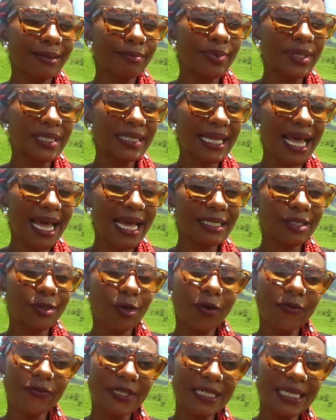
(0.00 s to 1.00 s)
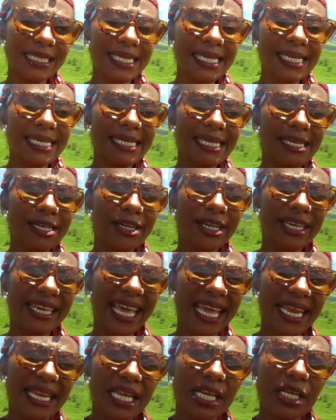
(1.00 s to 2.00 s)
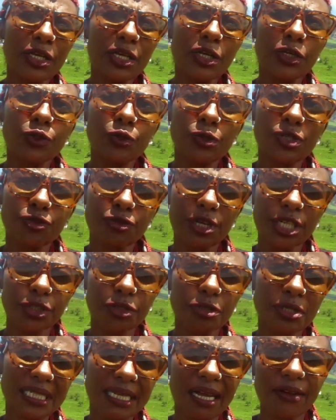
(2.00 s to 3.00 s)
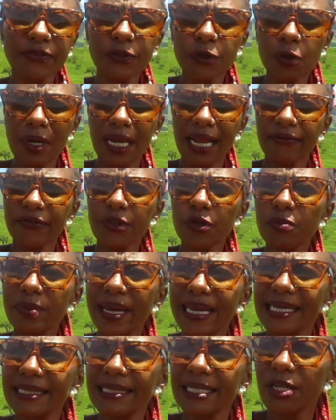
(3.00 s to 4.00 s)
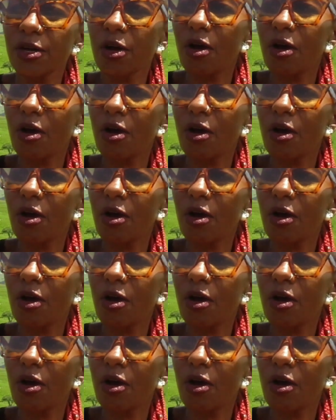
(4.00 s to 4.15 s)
besides obviously getting to stretch yourself to love humanity,